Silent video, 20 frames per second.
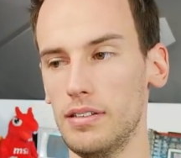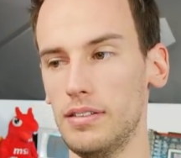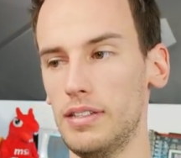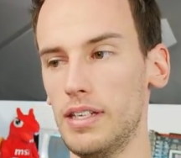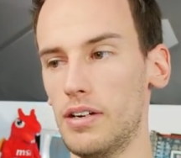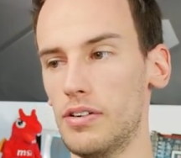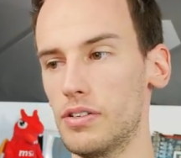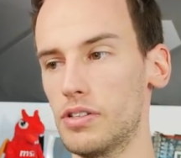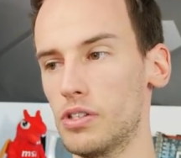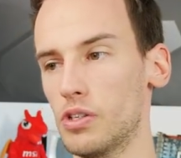
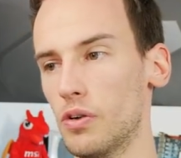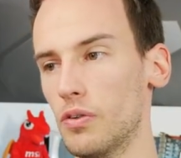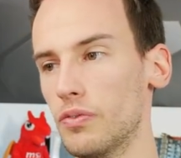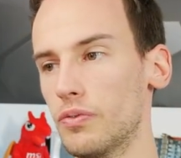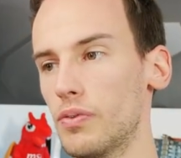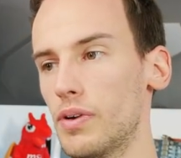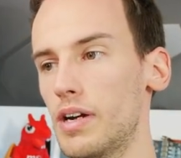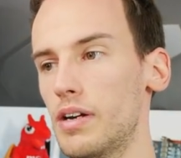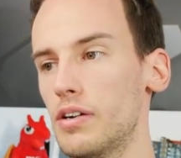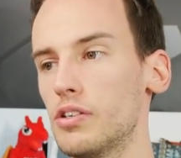their
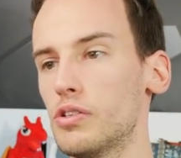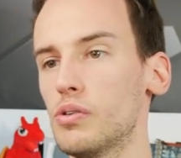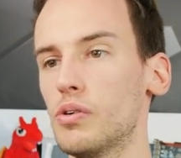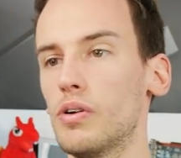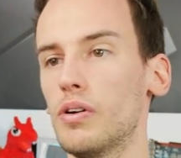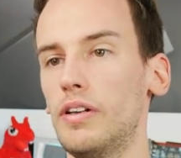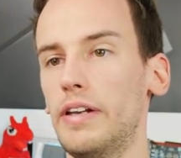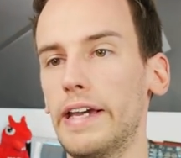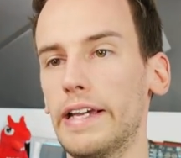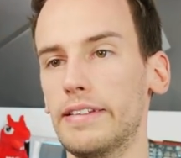software to
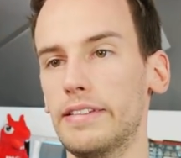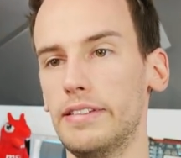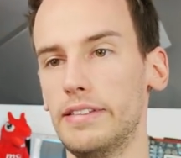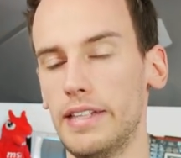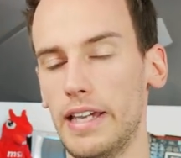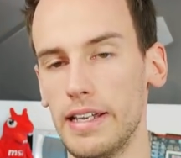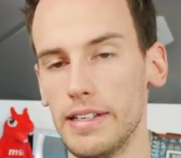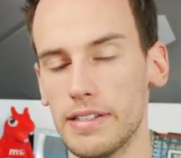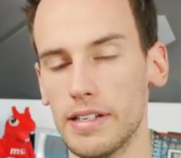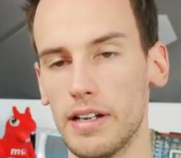collect
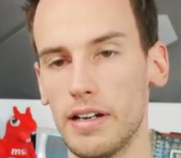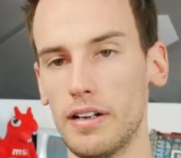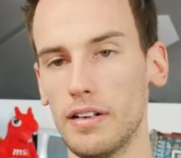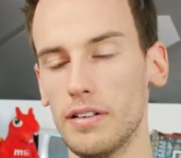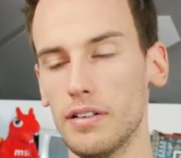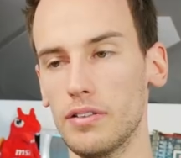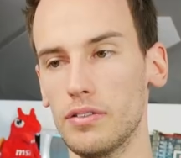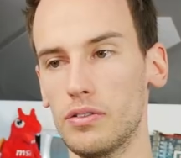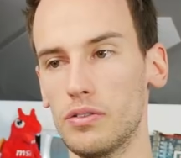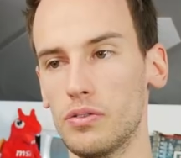
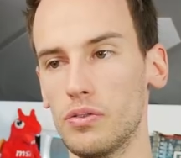data